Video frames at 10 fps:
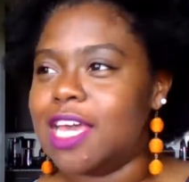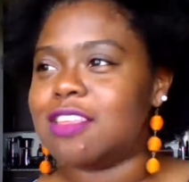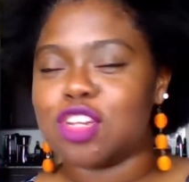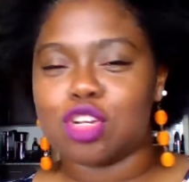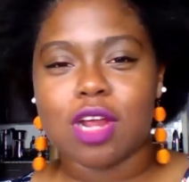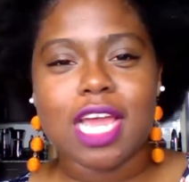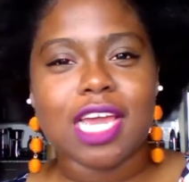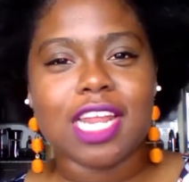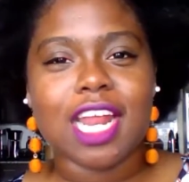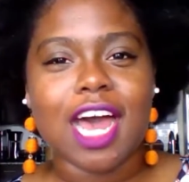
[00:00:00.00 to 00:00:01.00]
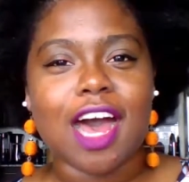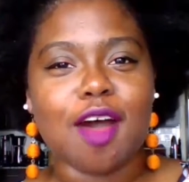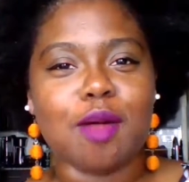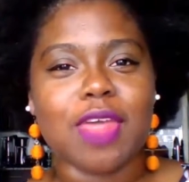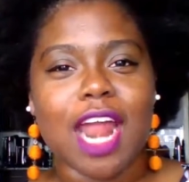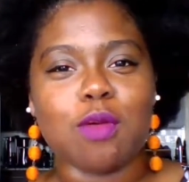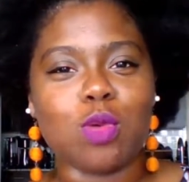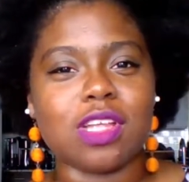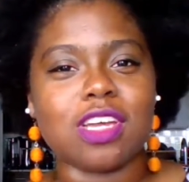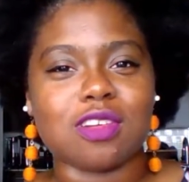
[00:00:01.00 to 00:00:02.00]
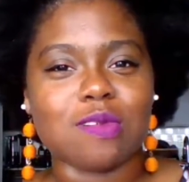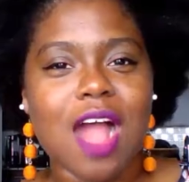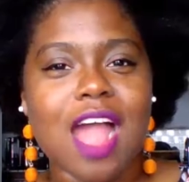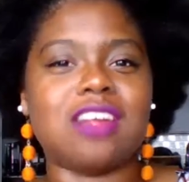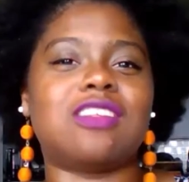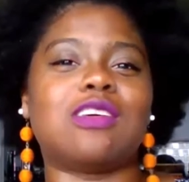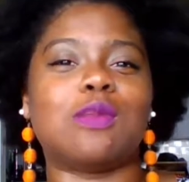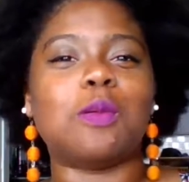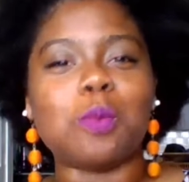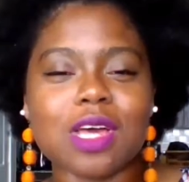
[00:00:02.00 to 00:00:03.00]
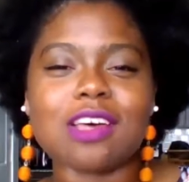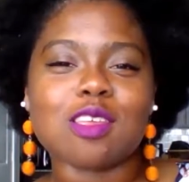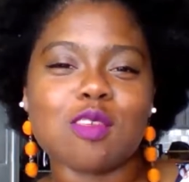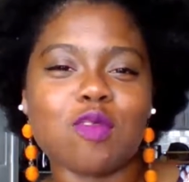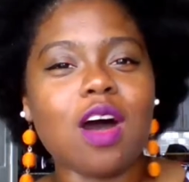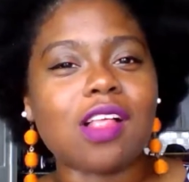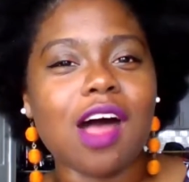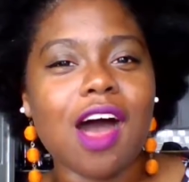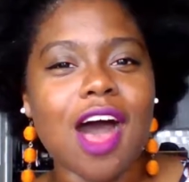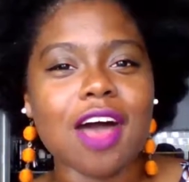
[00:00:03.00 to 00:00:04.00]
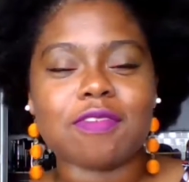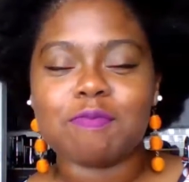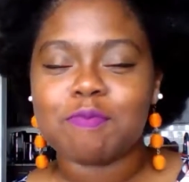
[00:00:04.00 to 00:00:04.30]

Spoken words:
train that I'm willing to ride until the wheels fall off,